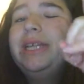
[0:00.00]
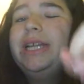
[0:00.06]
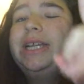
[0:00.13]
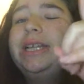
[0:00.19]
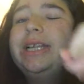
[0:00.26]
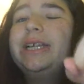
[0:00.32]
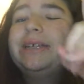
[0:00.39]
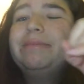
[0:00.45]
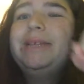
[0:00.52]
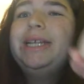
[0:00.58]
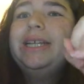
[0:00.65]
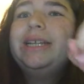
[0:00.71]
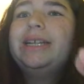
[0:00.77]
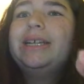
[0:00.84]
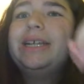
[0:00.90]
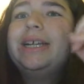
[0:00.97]
getting there.
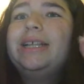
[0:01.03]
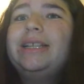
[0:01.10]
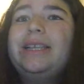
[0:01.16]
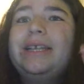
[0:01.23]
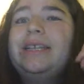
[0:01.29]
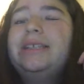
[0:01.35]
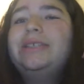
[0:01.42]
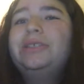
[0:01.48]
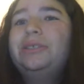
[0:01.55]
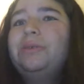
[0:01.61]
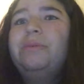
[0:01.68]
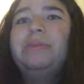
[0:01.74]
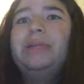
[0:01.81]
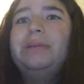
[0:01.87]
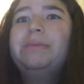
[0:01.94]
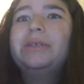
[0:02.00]
I got
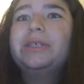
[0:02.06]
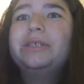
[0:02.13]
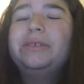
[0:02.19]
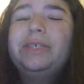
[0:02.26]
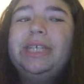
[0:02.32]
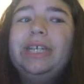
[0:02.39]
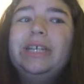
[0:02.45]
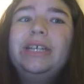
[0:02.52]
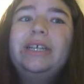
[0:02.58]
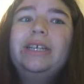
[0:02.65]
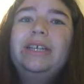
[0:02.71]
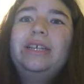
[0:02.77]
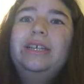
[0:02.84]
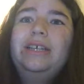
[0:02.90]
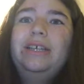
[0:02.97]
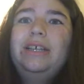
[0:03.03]
so many books to read.
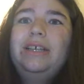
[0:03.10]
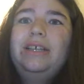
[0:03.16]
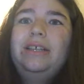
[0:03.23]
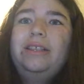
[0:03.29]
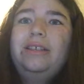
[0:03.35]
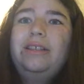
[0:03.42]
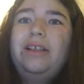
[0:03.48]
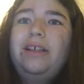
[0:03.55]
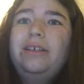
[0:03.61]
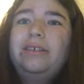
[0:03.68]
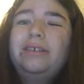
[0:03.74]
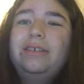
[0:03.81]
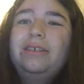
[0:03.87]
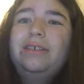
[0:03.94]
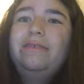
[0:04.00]
Long,